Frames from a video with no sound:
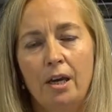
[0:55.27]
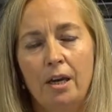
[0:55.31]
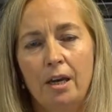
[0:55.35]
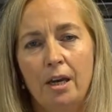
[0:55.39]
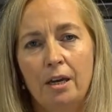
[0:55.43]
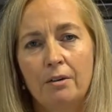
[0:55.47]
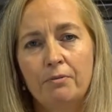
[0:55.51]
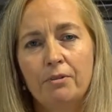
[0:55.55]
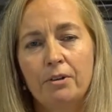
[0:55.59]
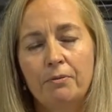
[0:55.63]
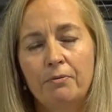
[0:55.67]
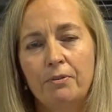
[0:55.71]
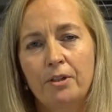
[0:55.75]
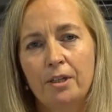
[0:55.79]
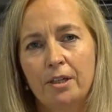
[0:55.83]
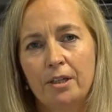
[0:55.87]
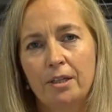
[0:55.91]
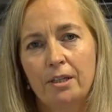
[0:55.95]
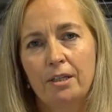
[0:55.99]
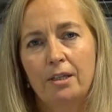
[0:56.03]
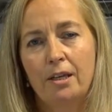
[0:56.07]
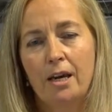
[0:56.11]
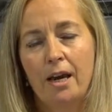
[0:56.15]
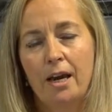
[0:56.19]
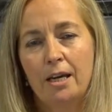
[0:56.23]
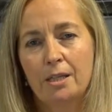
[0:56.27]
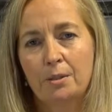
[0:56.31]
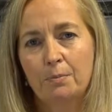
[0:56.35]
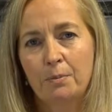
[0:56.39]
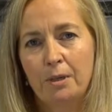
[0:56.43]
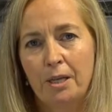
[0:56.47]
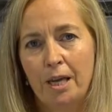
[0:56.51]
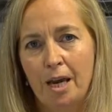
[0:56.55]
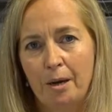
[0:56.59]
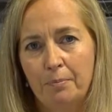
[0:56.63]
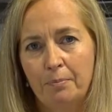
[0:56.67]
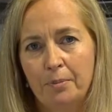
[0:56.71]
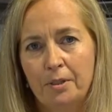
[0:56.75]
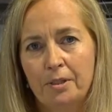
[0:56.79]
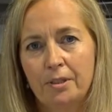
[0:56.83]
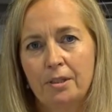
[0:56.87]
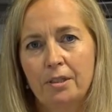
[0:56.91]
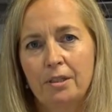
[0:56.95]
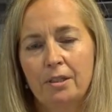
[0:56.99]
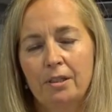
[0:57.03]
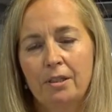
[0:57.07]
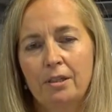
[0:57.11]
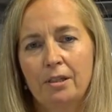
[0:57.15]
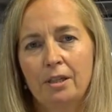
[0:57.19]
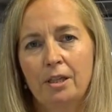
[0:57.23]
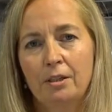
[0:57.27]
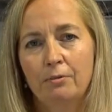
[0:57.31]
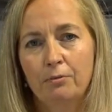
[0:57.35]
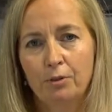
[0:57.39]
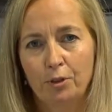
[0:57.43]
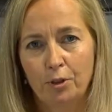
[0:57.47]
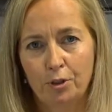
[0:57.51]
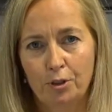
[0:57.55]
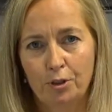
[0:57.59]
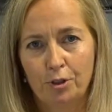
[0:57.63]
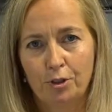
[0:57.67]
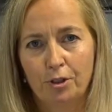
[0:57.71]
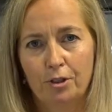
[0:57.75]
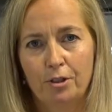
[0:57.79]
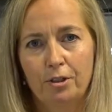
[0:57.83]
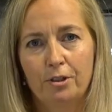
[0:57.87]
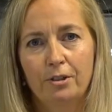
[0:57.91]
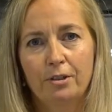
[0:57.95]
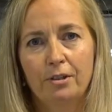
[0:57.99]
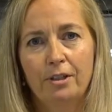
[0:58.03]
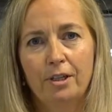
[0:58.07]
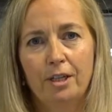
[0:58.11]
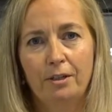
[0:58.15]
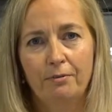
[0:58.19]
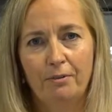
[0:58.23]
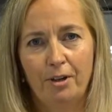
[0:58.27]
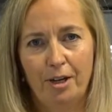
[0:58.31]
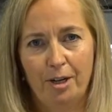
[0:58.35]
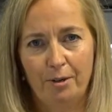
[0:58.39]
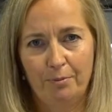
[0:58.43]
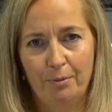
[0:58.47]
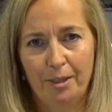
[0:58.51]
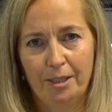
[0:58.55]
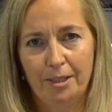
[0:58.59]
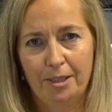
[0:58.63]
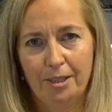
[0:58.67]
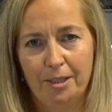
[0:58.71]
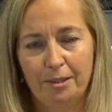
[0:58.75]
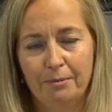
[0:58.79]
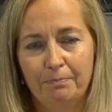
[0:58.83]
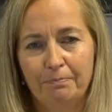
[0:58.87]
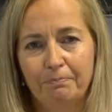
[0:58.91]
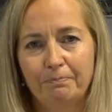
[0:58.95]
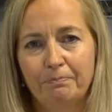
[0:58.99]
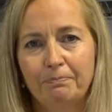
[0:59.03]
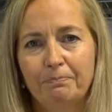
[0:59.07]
everything has been happened in virtual environments.